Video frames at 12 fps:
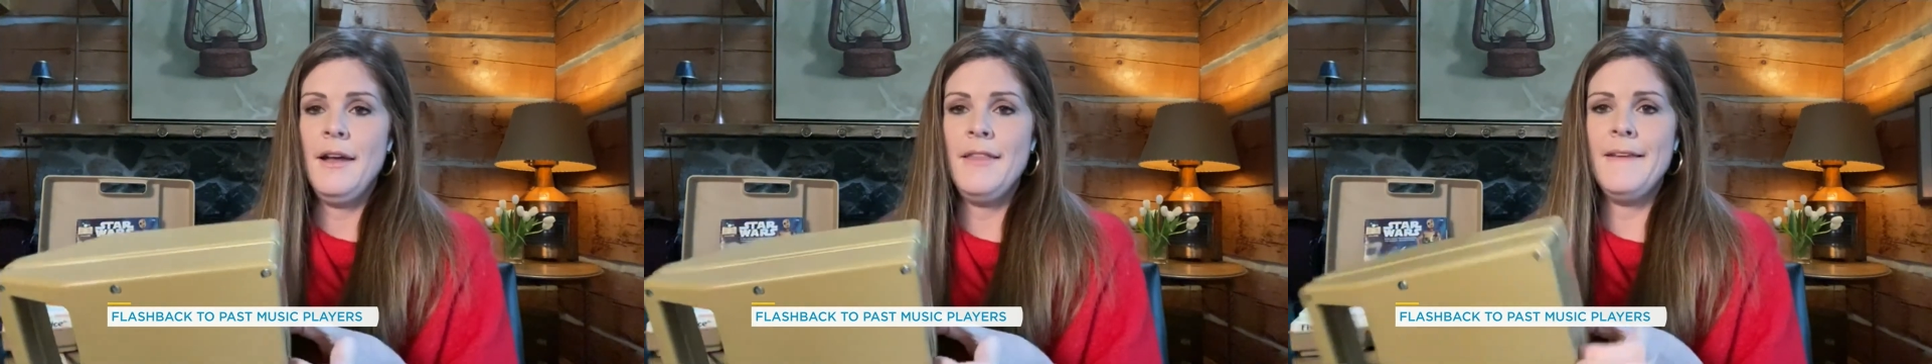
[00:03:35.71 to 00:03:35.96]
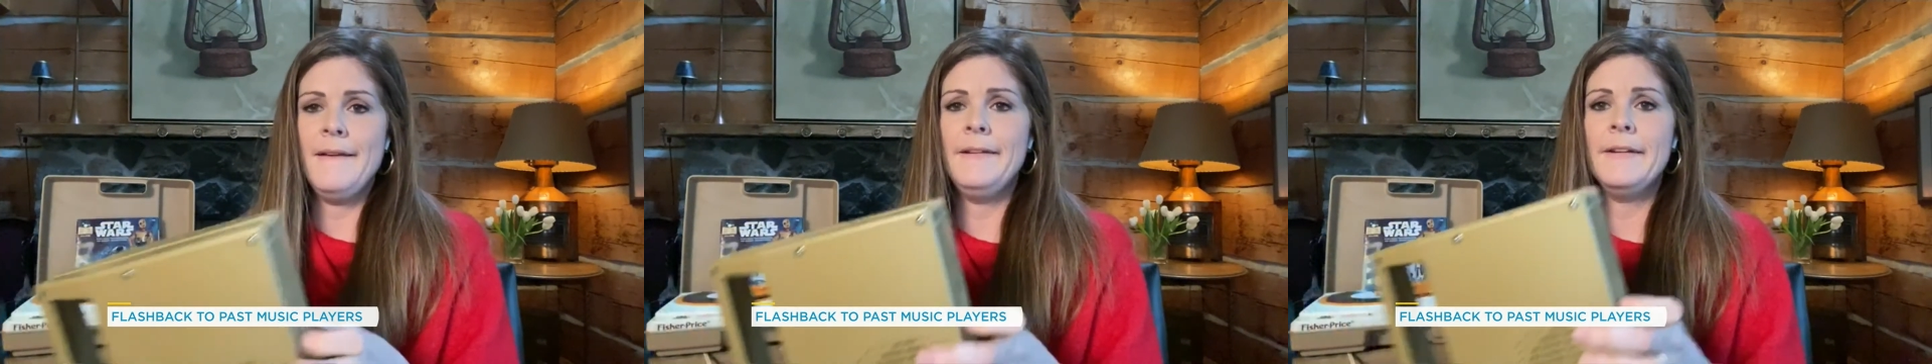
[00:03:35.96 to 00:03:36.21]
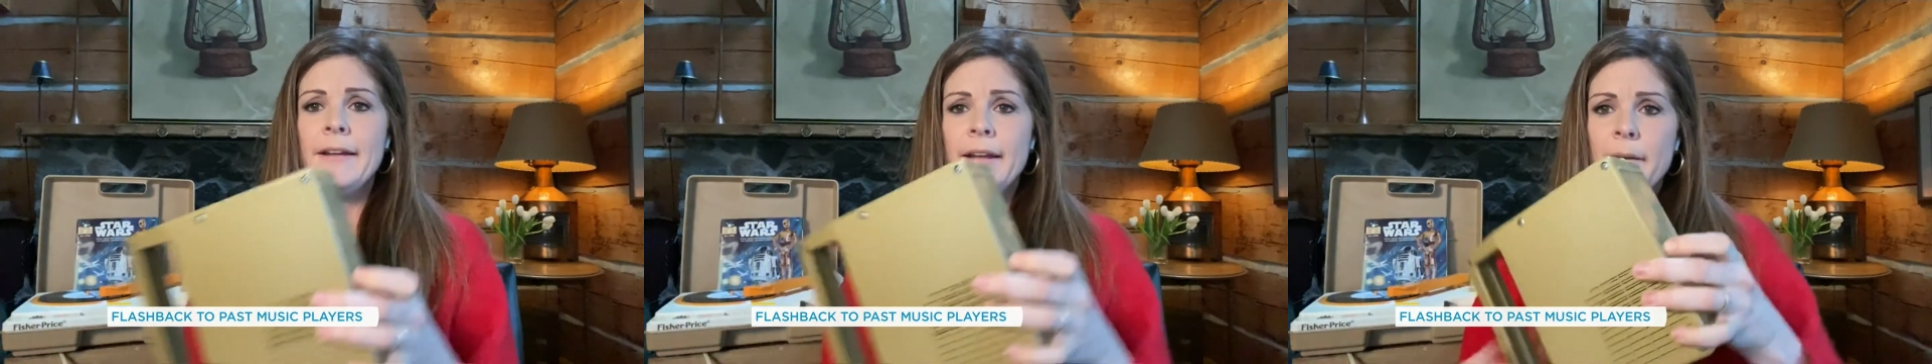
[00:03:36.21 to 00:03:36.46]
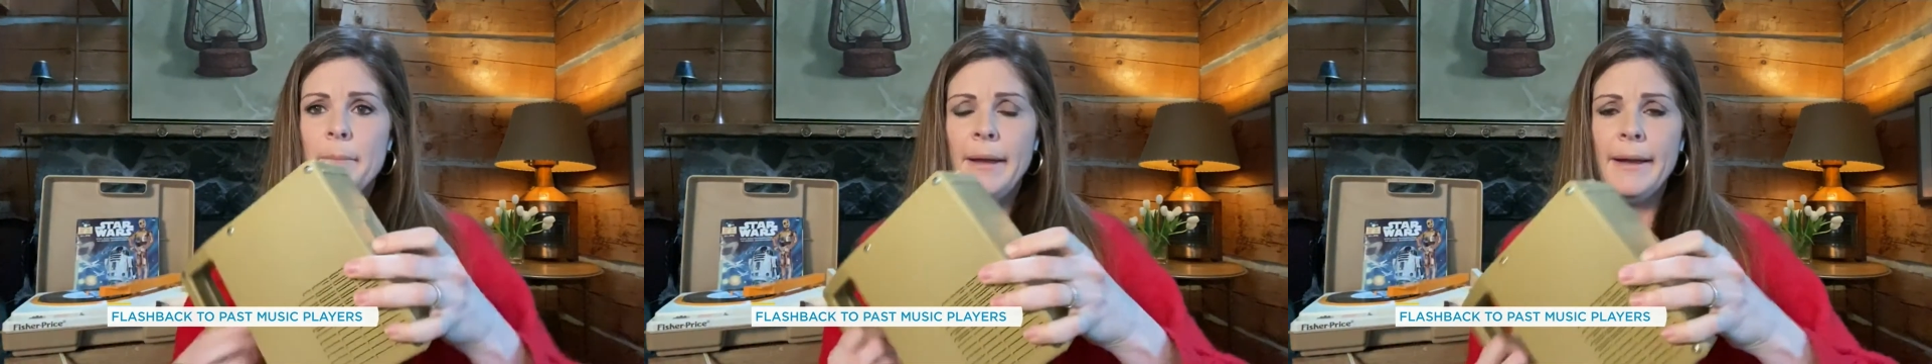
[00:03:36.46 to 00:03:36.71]
And then you can
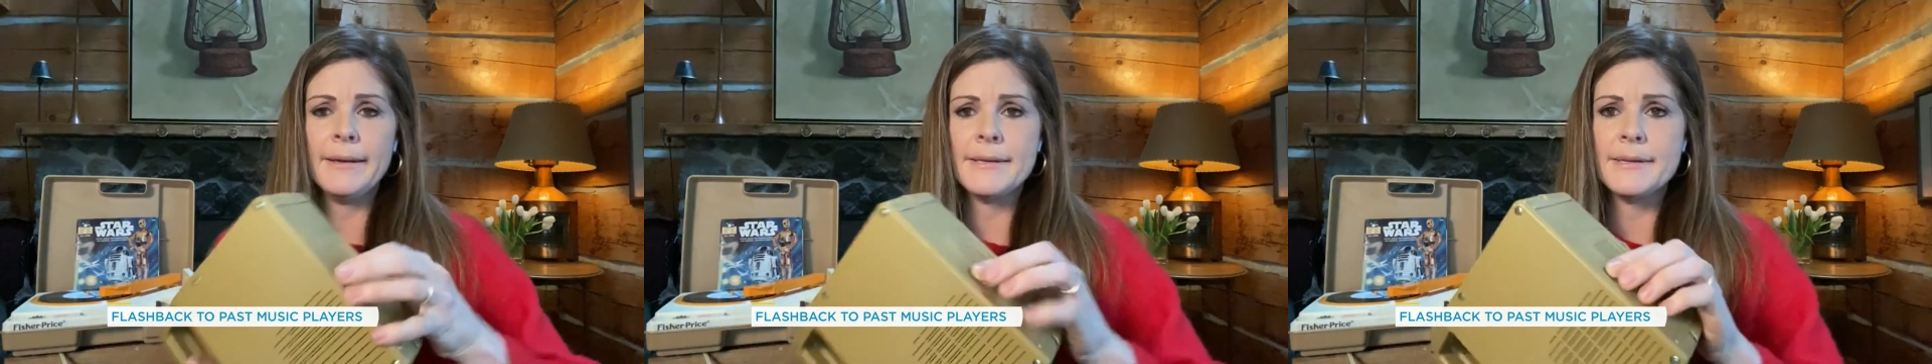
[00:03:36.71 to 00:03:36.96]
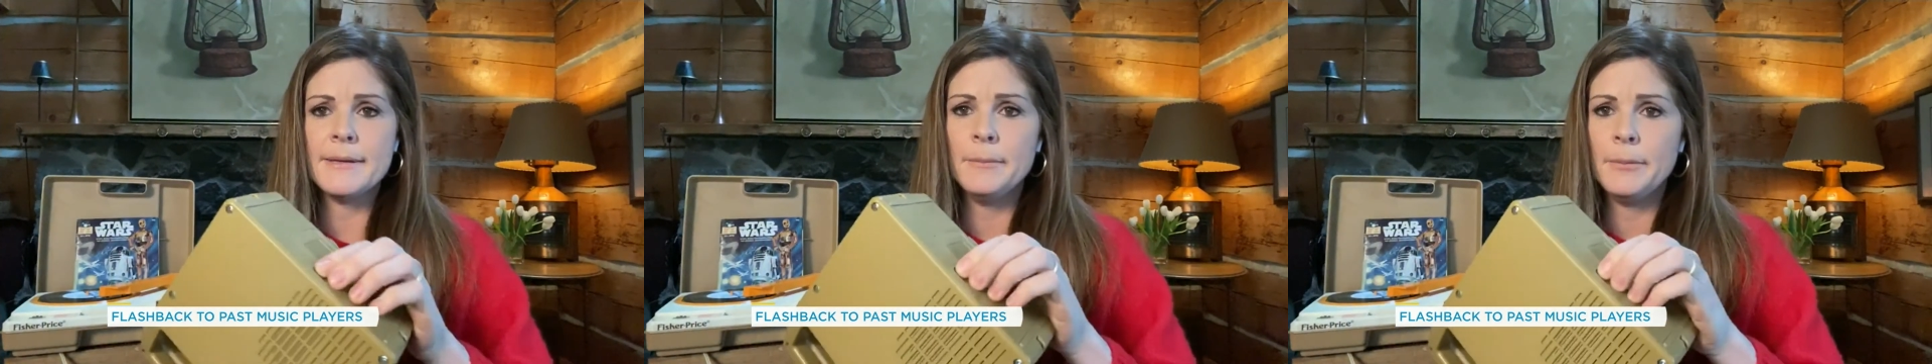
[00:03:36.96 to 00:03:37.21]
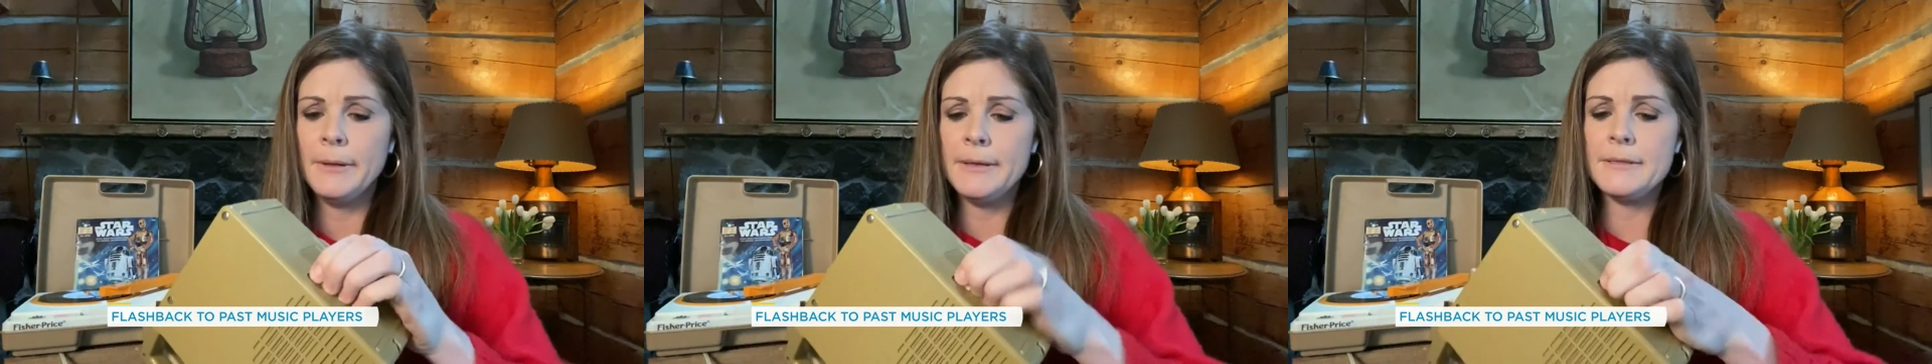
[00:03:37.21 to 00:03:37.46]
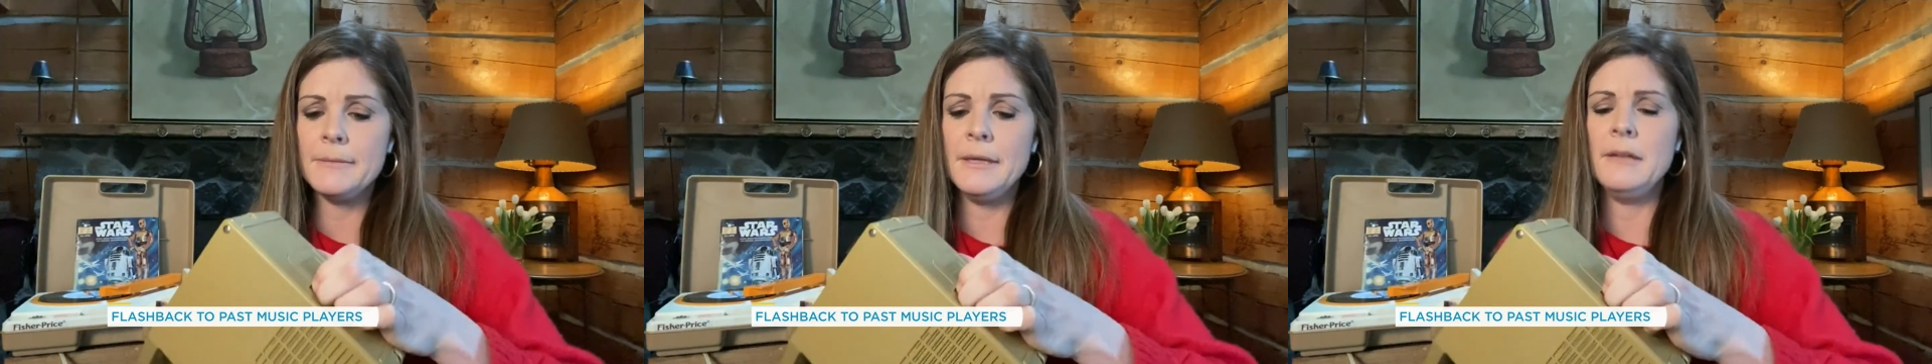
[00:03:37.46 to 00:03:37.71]
come back at some
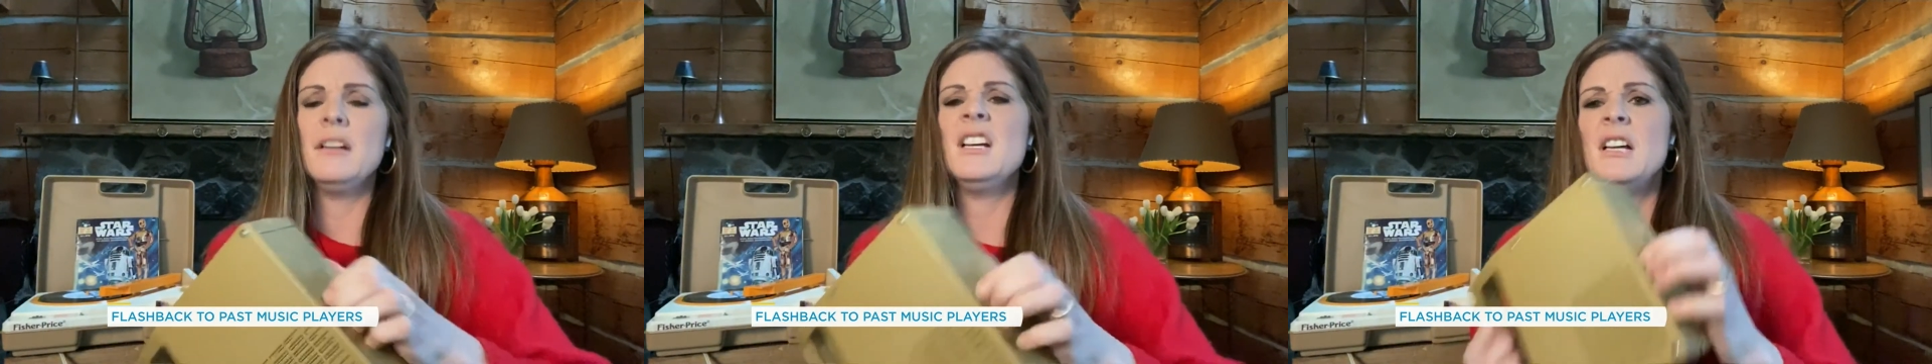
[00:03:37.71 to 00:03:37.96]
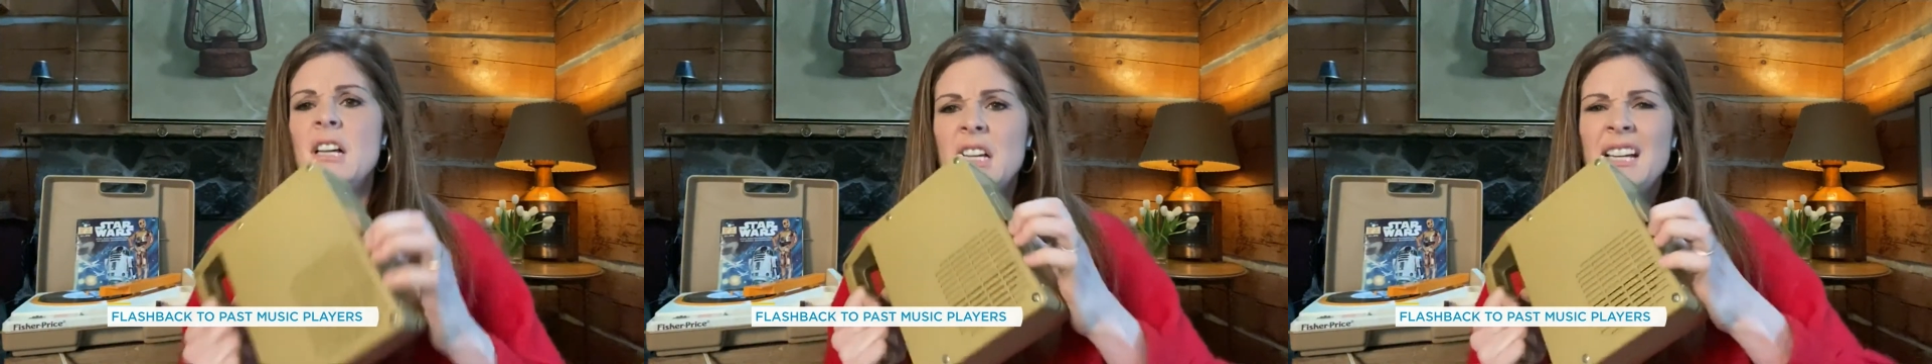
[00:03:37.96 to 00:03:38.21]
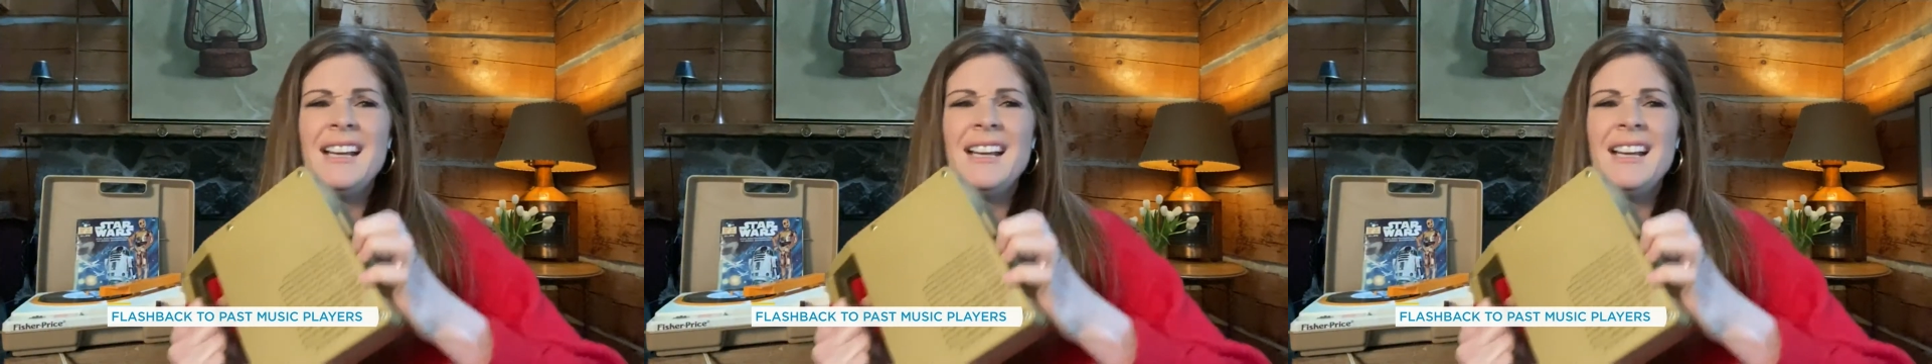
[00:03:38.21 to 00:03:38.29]
point to me. Ugh.